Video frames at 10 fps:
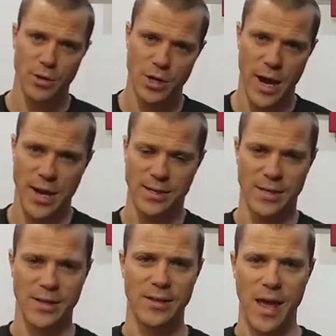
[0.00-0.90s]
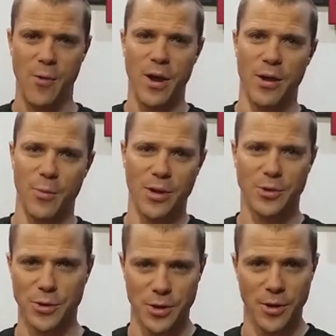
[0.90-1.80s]
chest, and then that way your
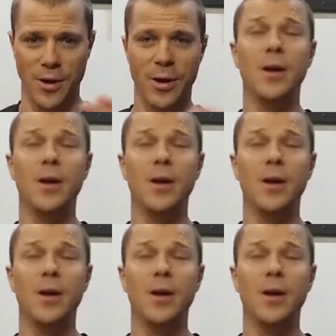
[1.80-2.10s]
muscles are